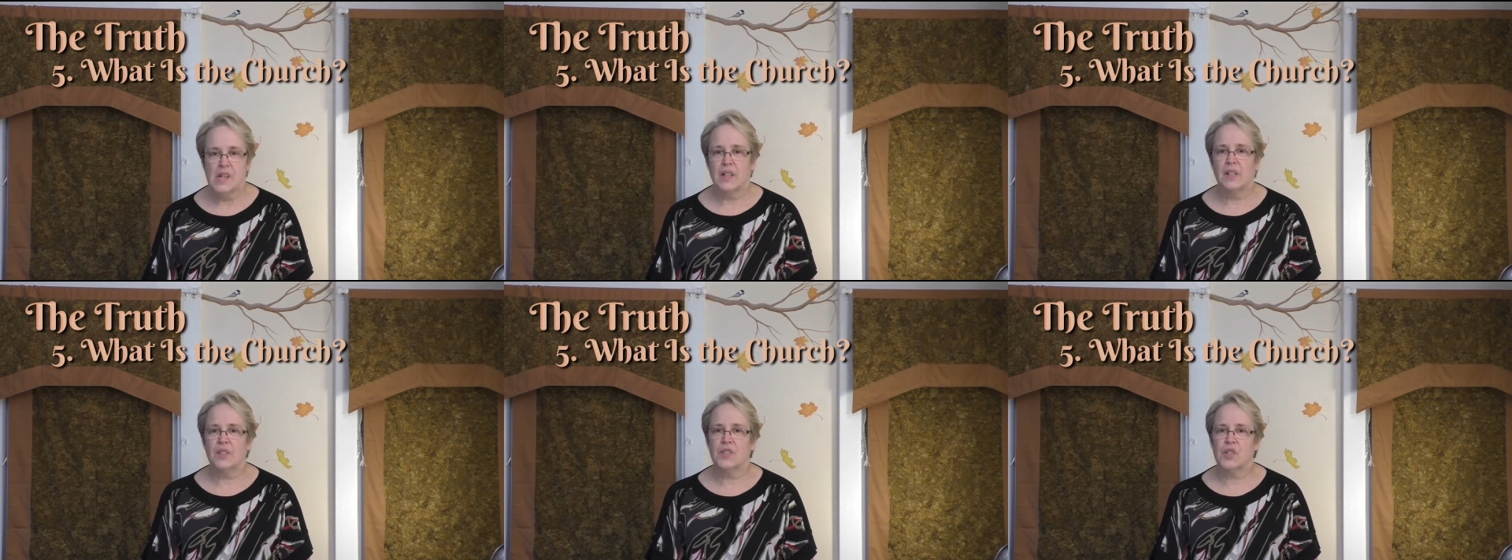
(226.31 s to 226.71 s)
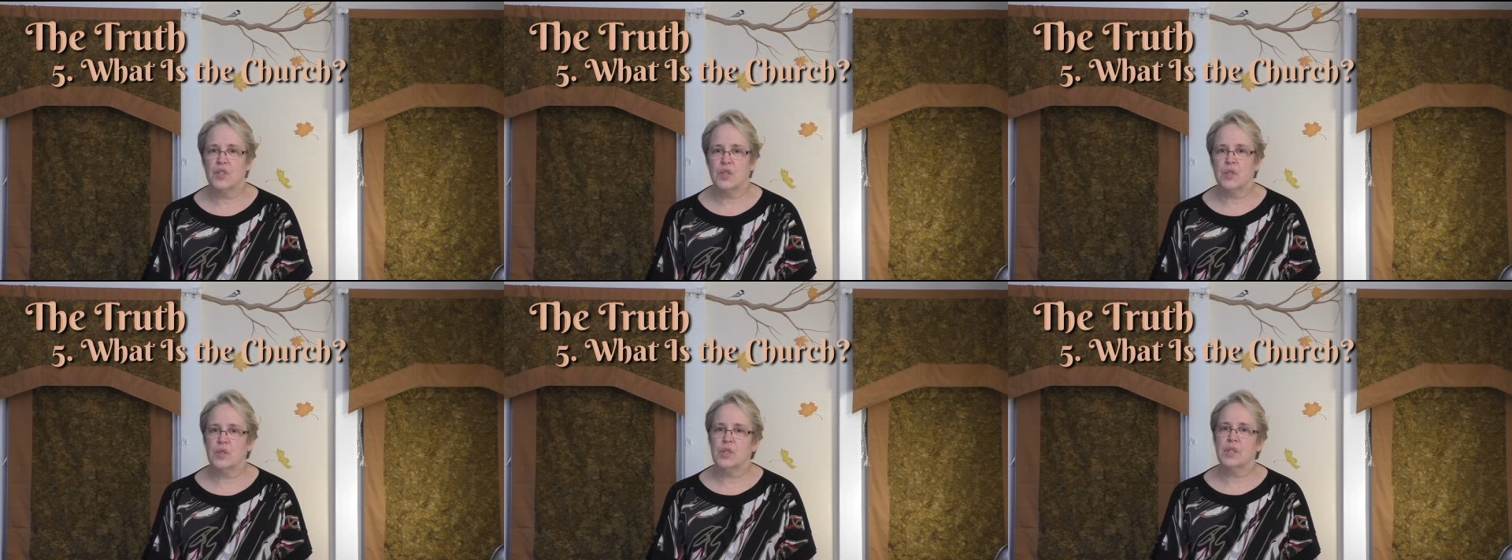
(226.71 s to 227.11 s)
Because the
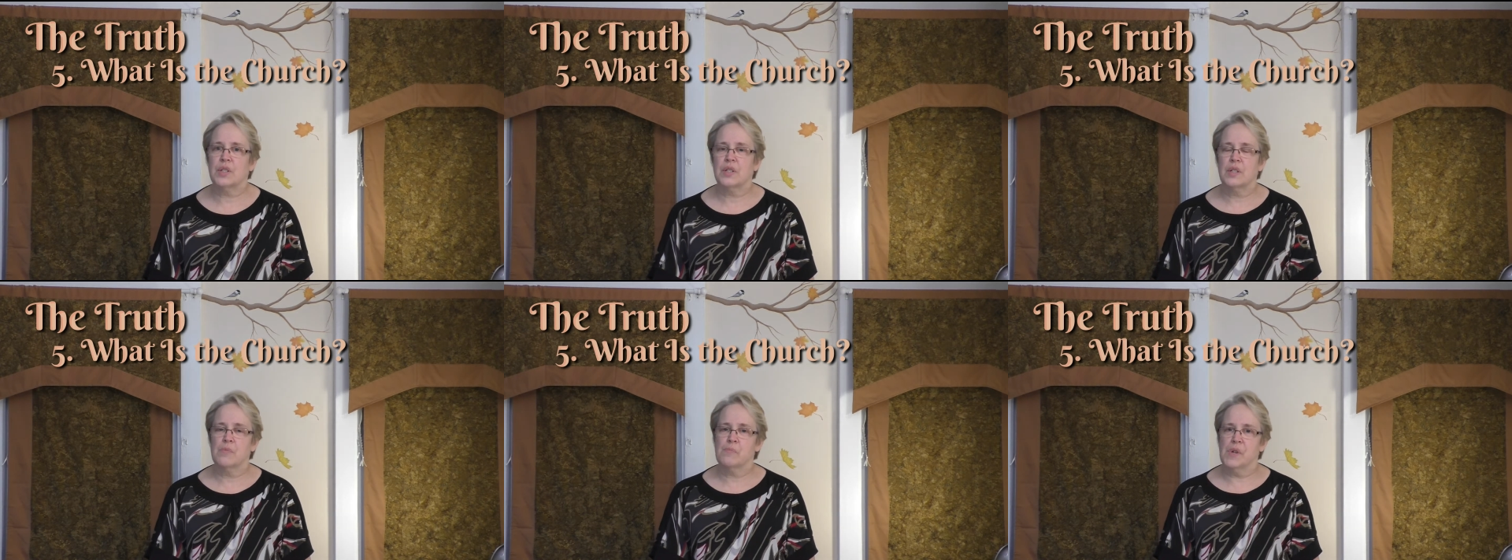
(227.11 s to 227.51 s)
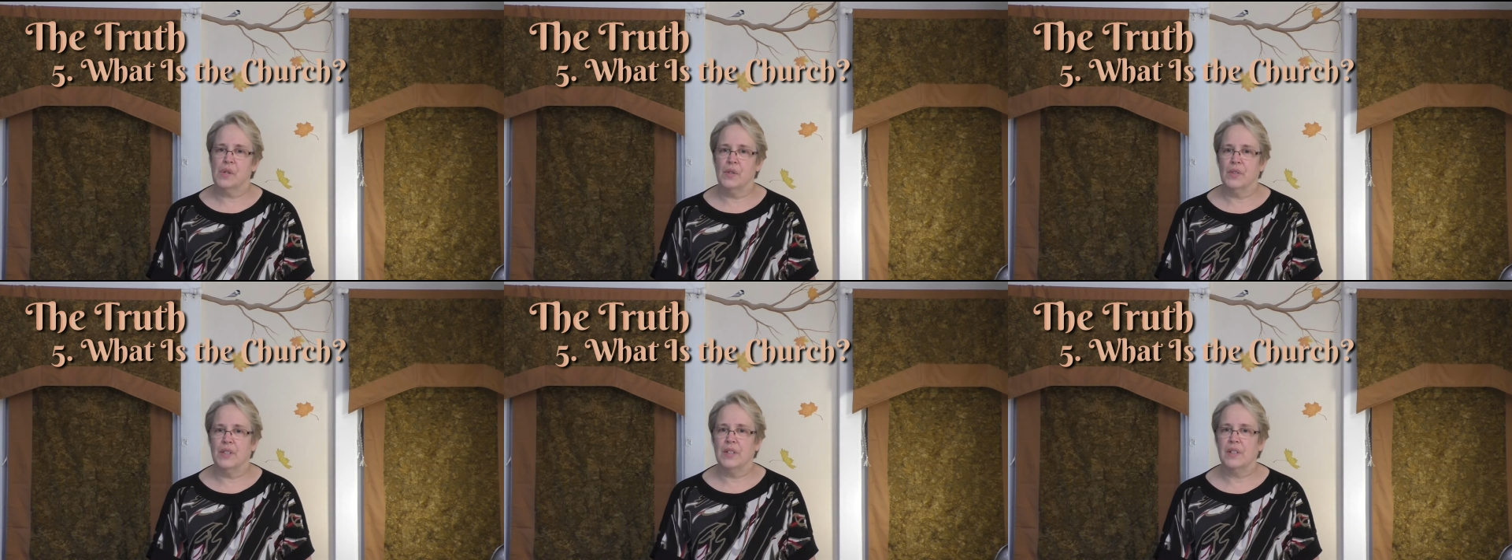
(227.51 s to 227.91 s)
church isn't a
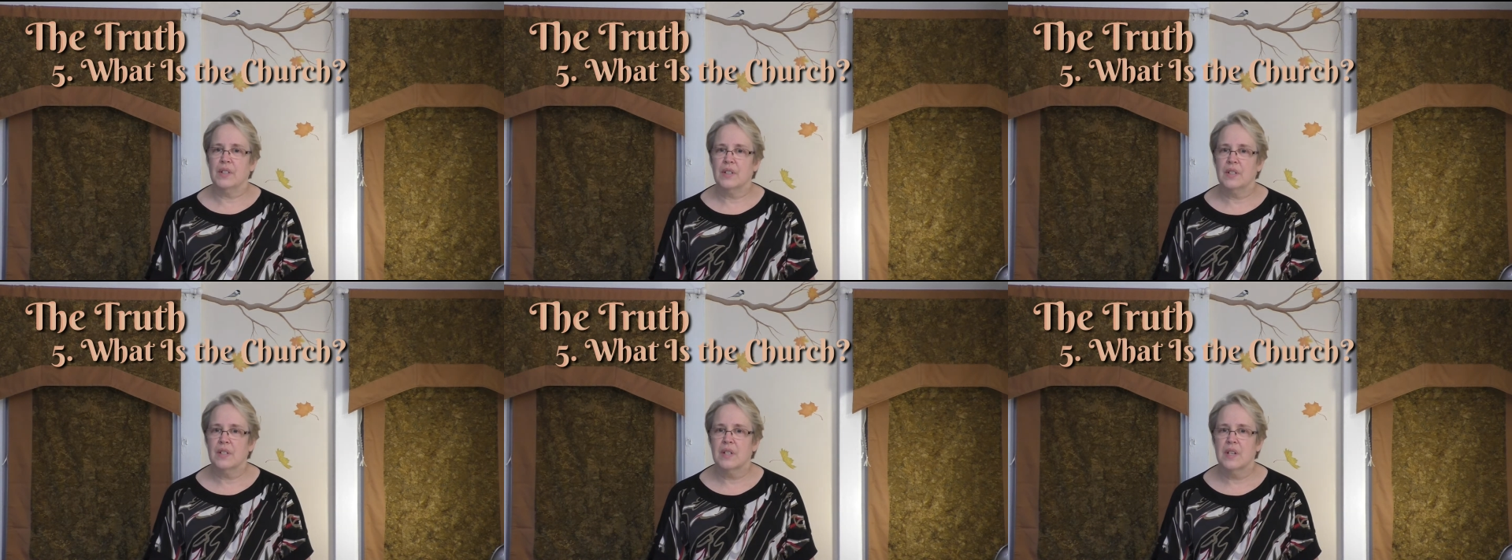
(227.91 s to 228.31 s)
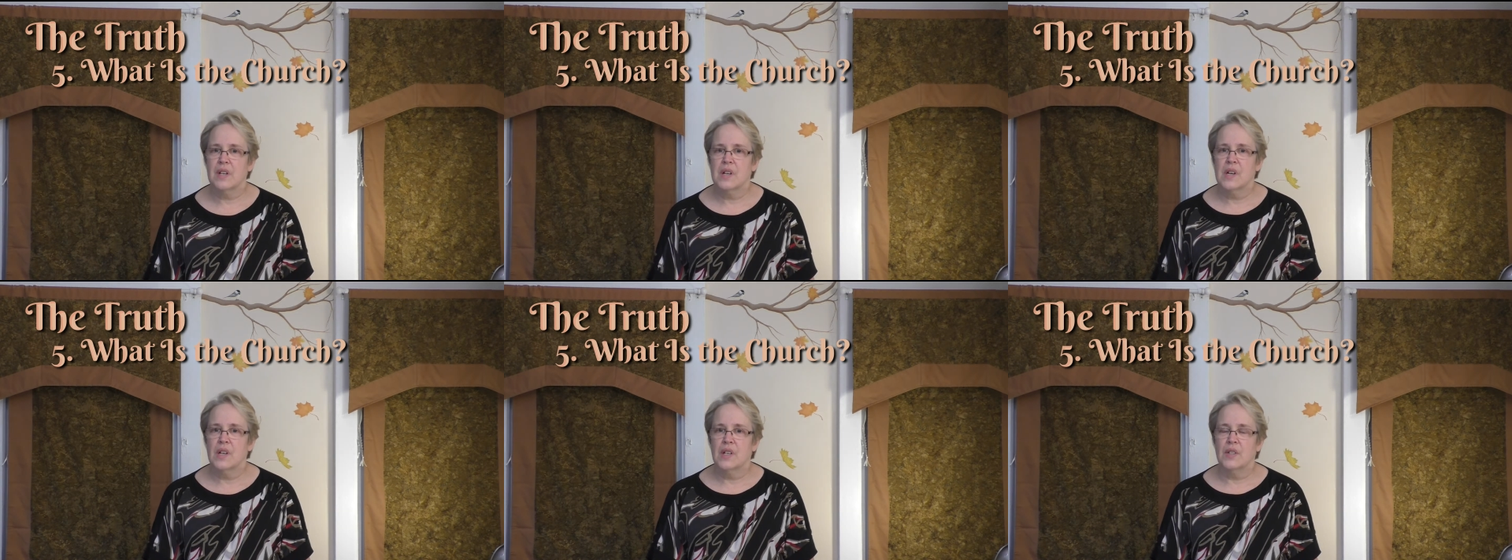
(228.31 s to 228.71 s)
building.
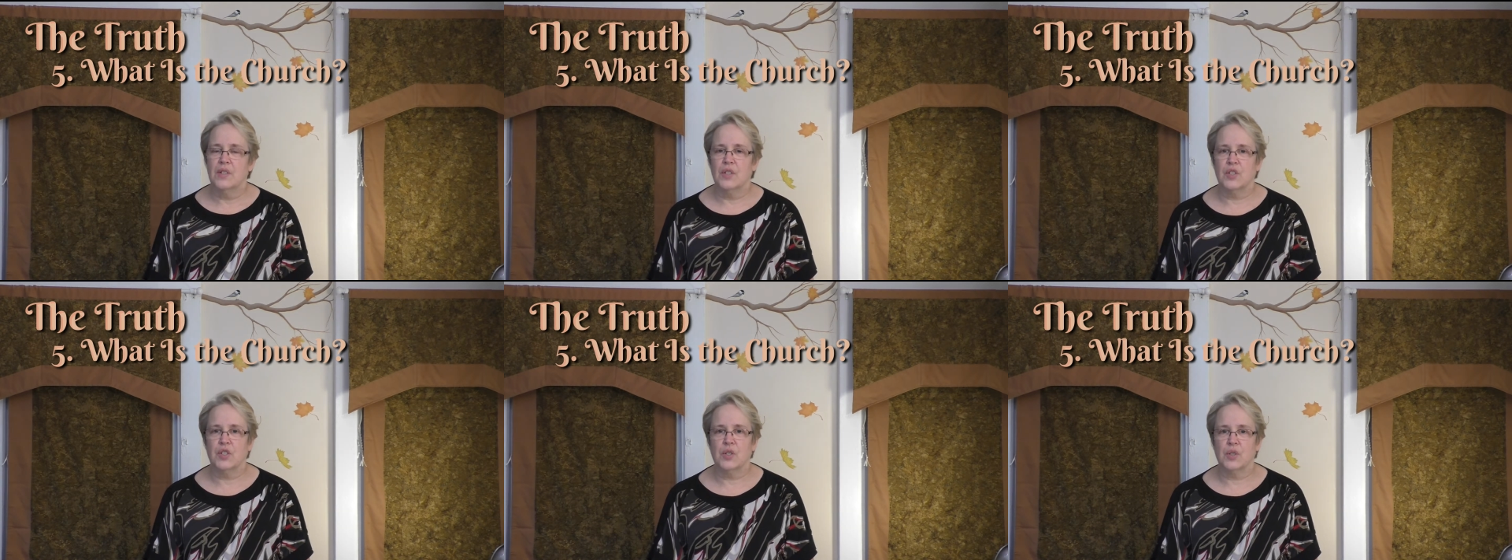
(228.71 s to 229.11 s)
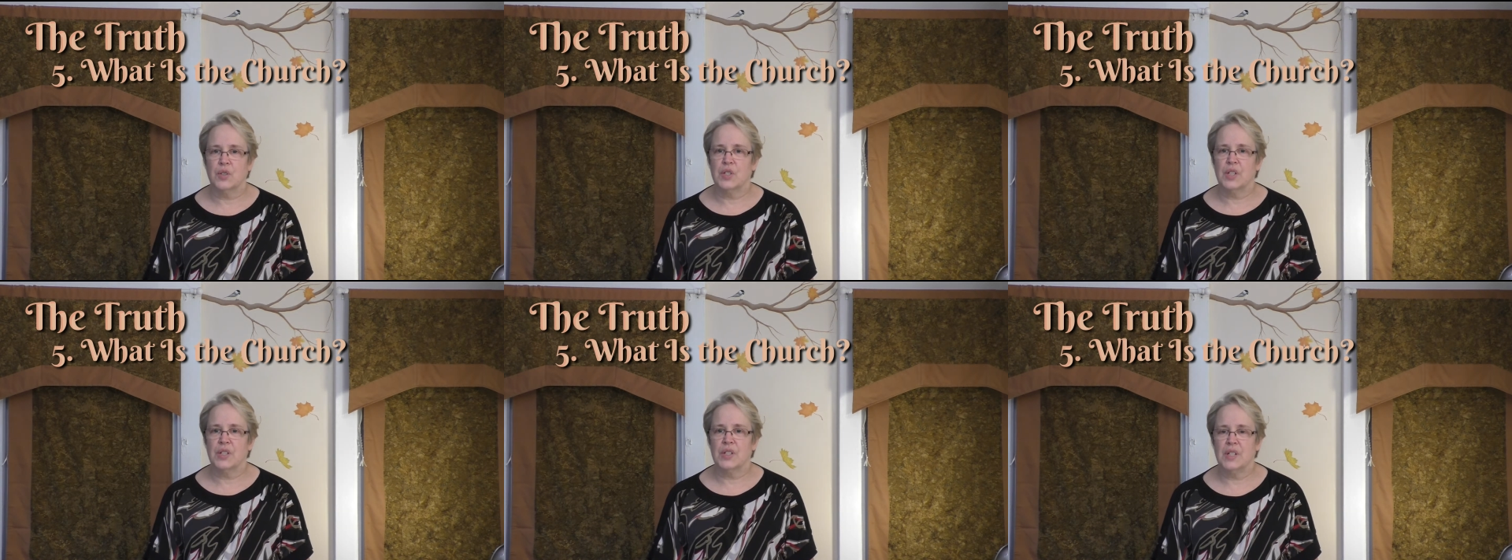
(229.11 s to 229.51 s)
The
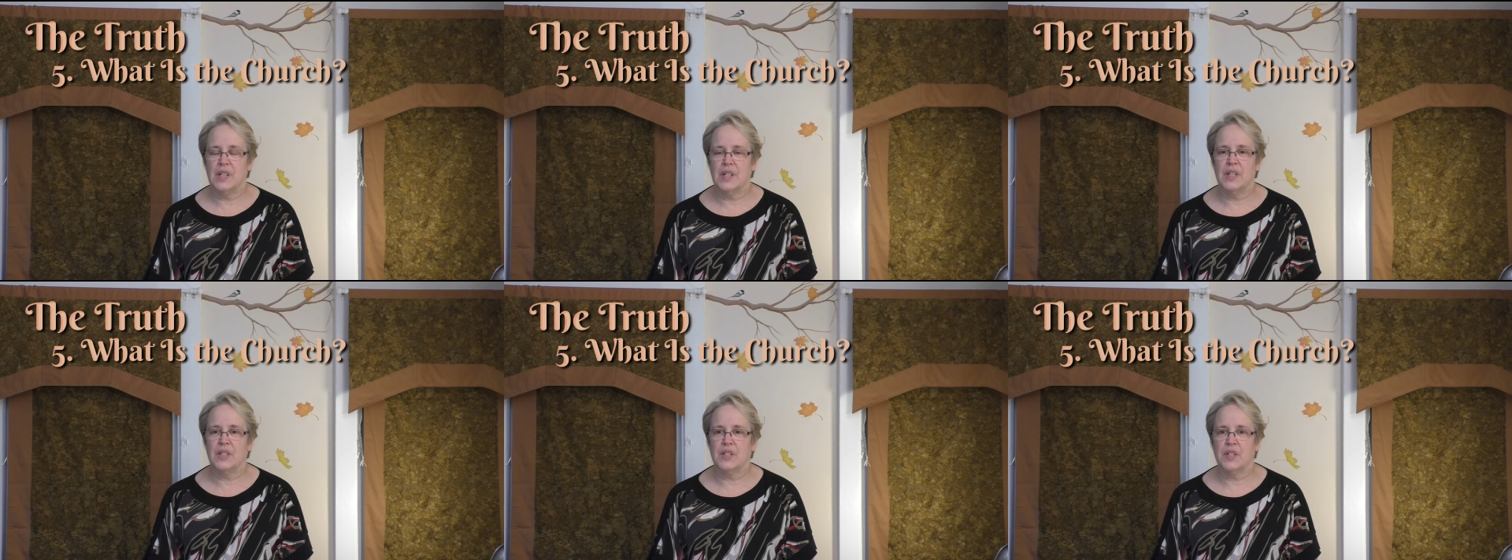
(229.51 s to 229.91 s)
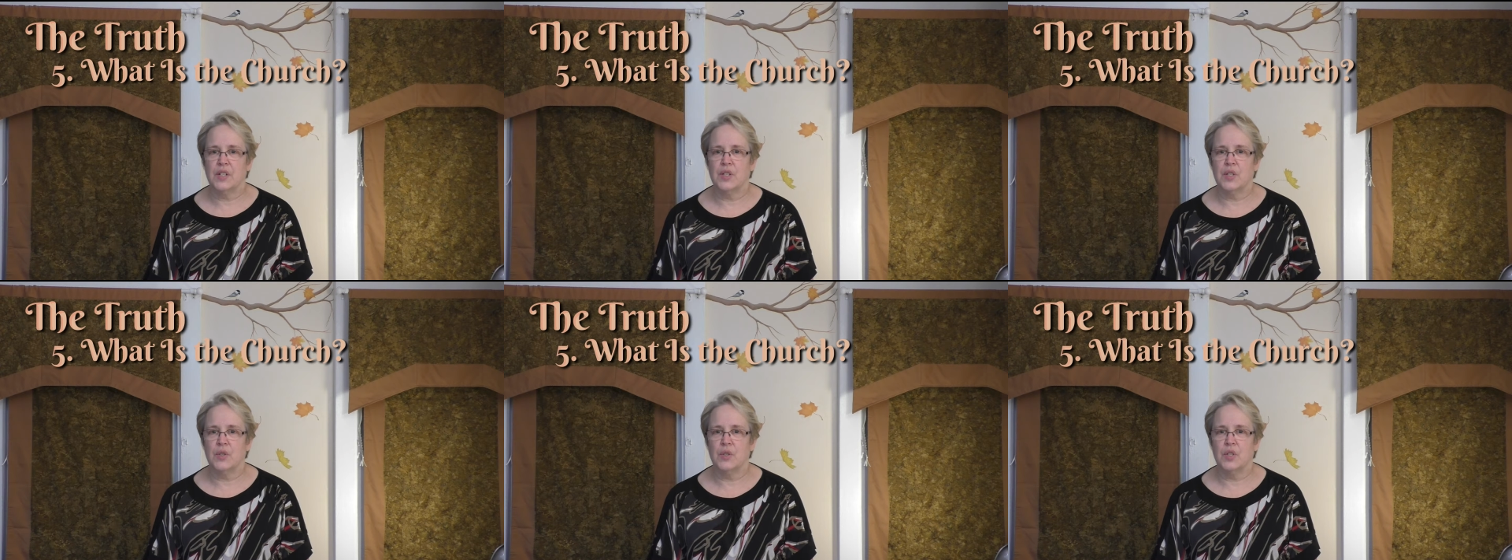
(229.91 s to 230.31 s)
church isn't an
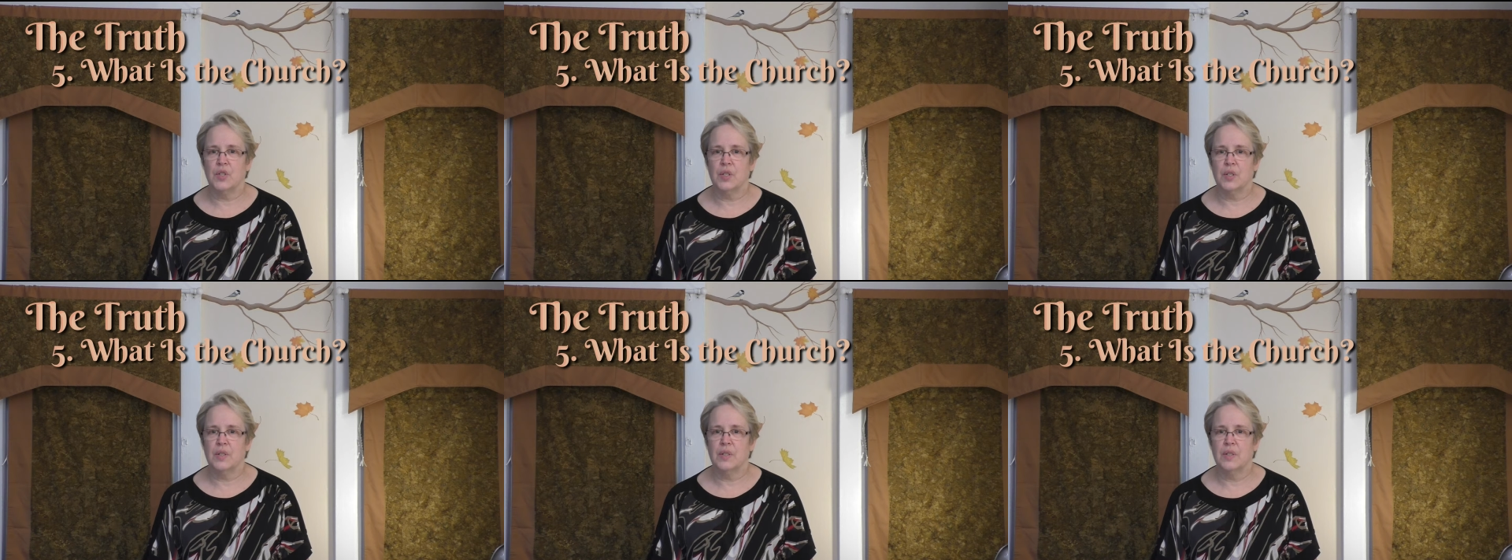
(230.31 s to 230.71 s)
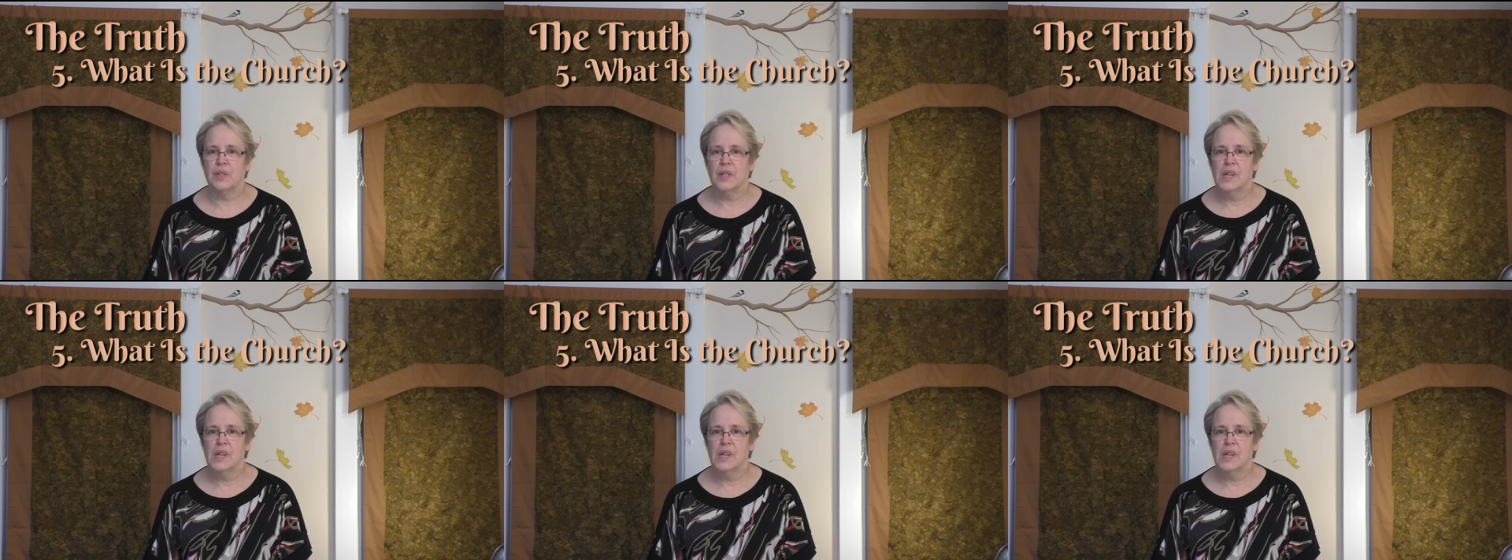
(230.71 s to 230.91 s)
institution.